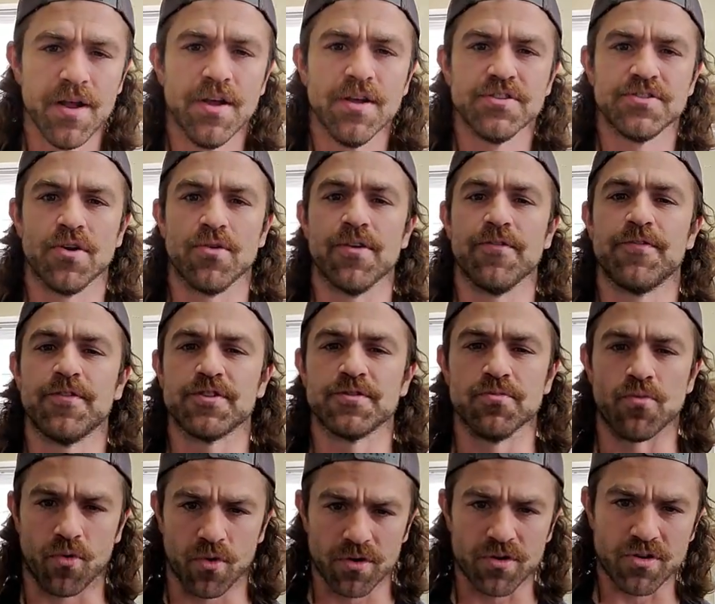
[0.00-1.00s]
So if it's
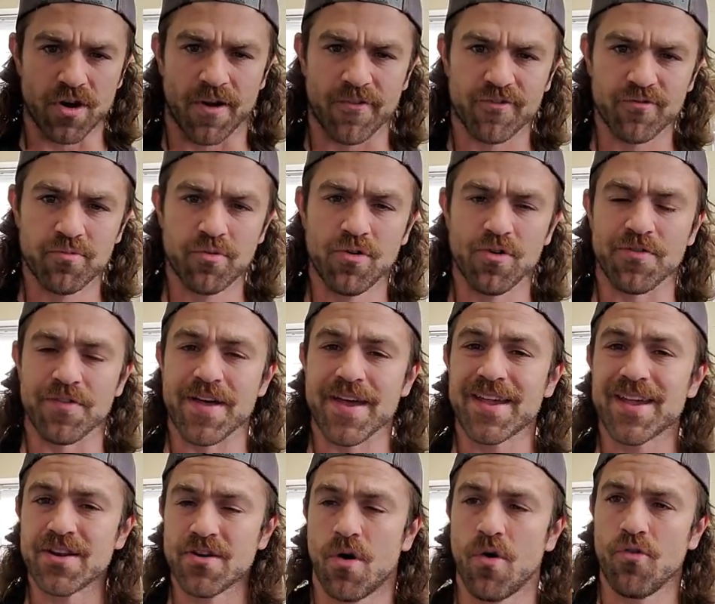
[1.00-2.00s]
more comfortable and they
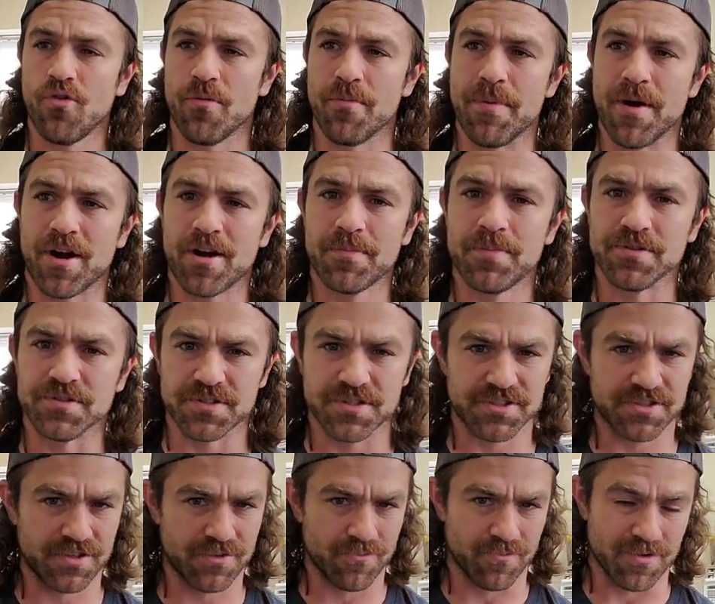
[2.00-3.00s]
can hold a better
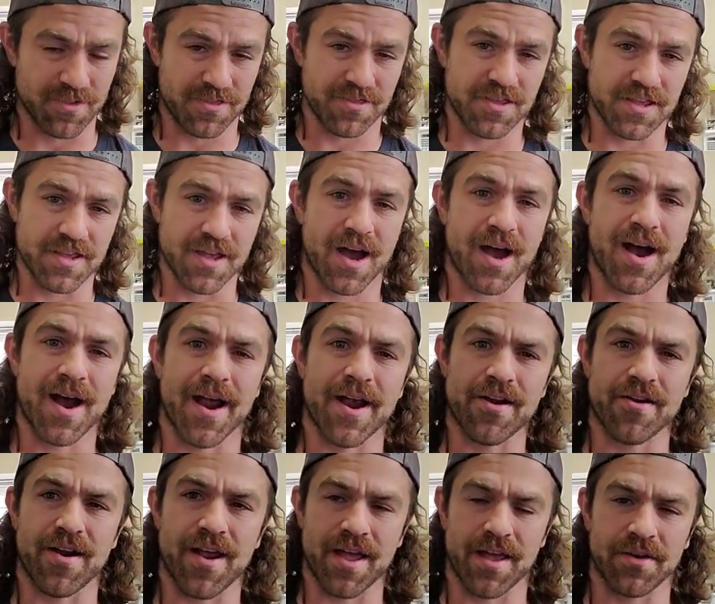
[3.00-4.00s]
position with the
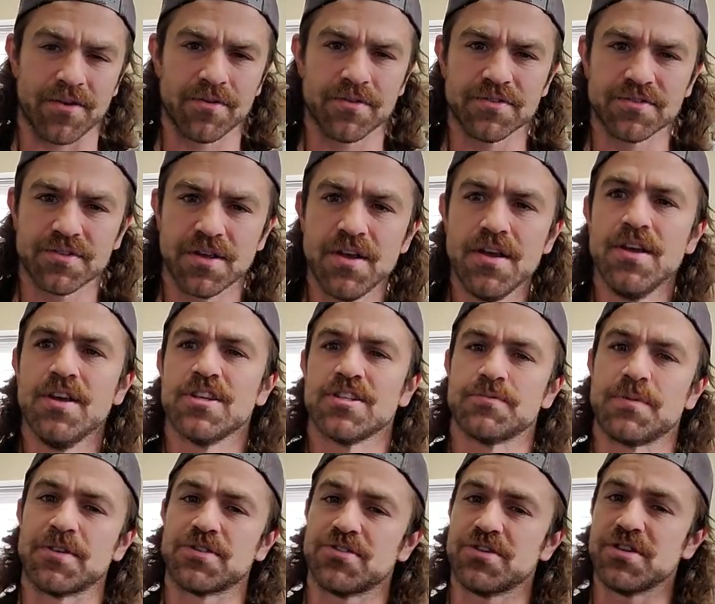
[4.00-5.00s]
higher handles,
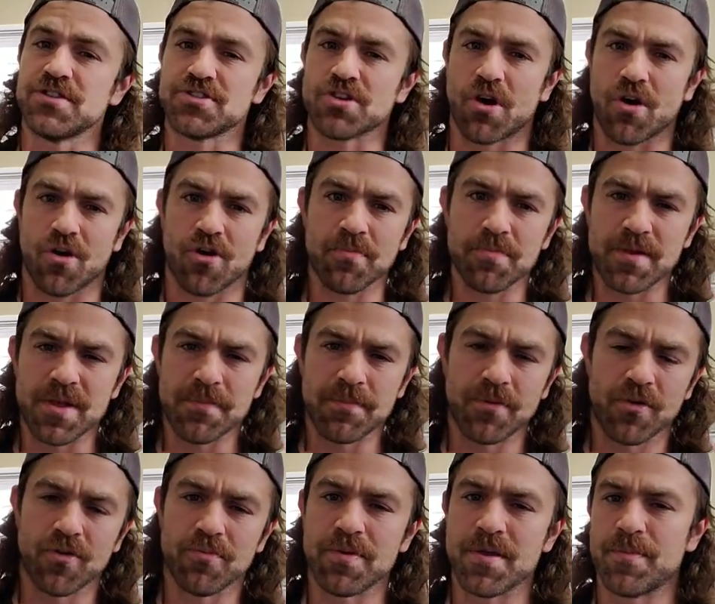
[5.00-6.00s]
especially tall
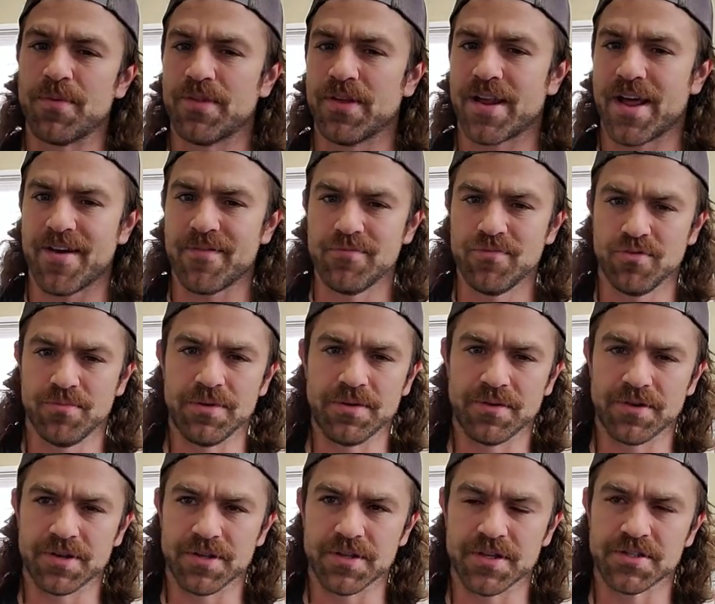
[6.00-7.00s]
people, people that have
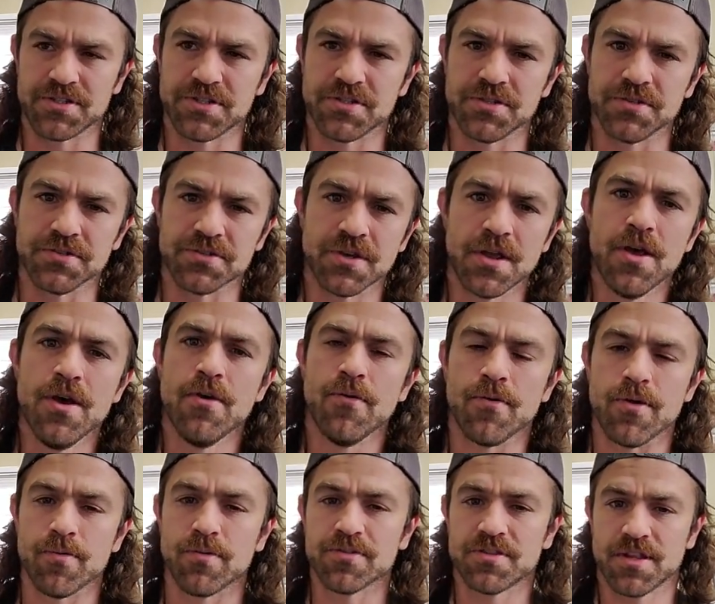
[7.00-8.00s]
mobility issues, we
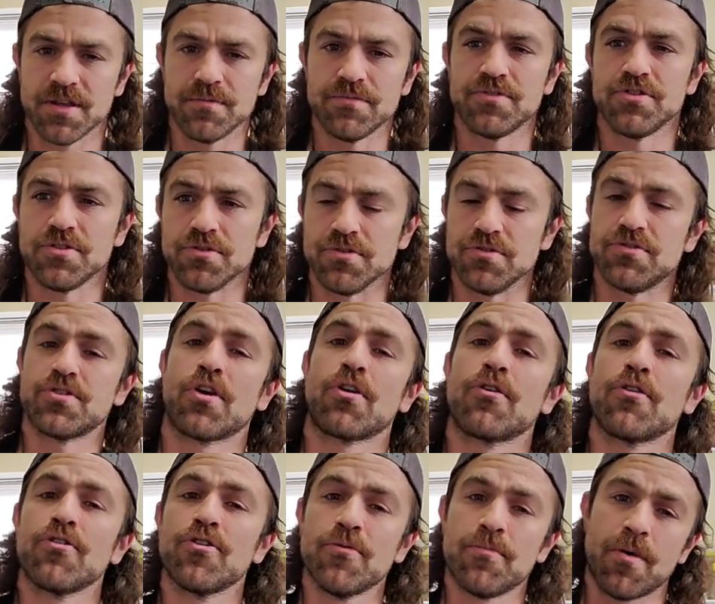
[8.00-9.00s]
want them to
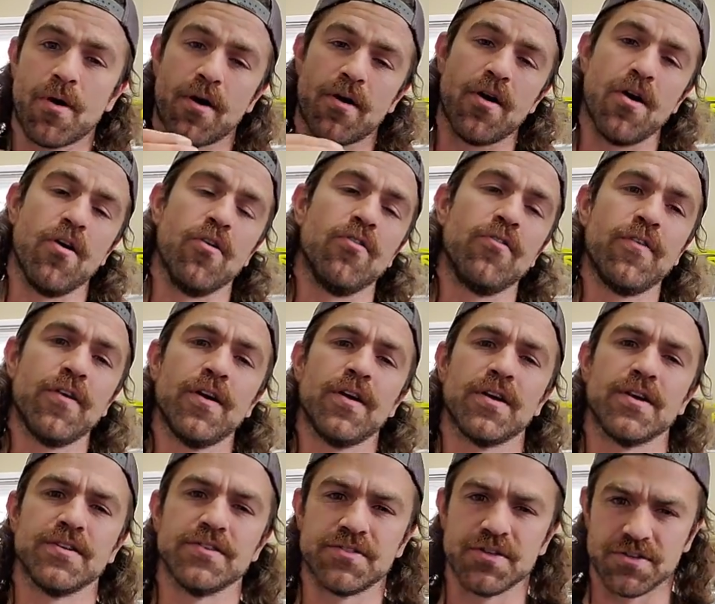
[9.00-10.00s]
turn the bar over
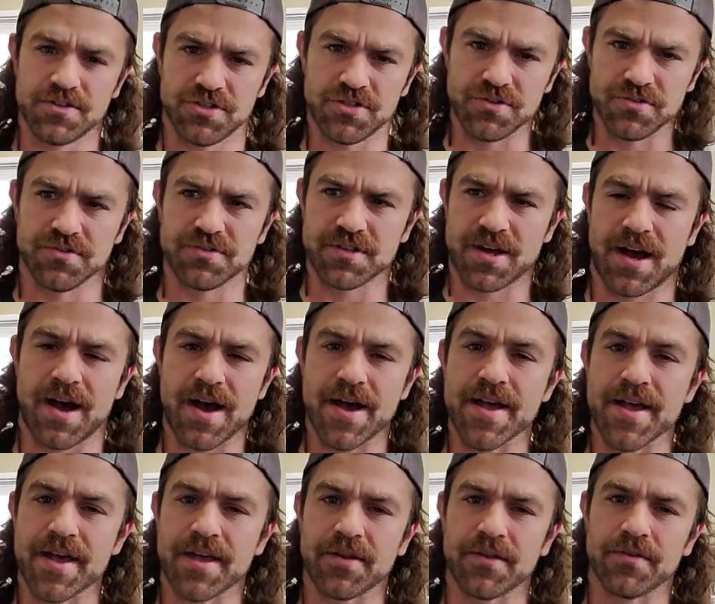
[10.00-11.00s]
and to choose the high
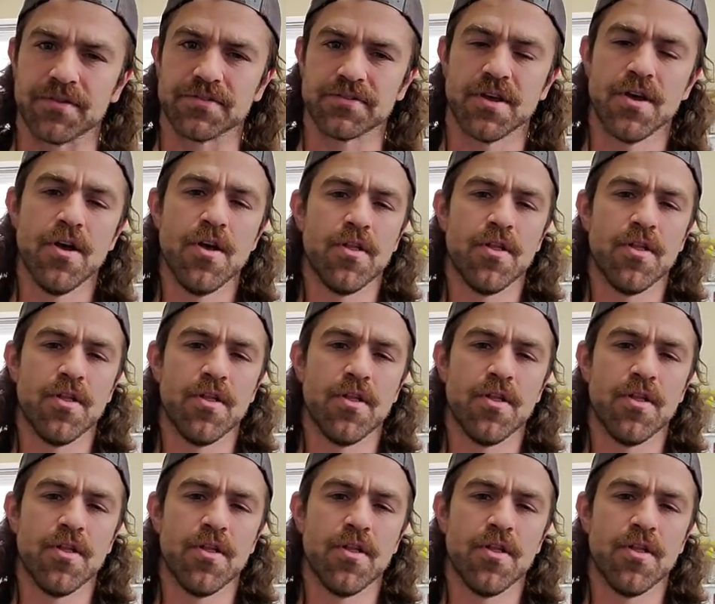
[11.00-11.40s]
handles.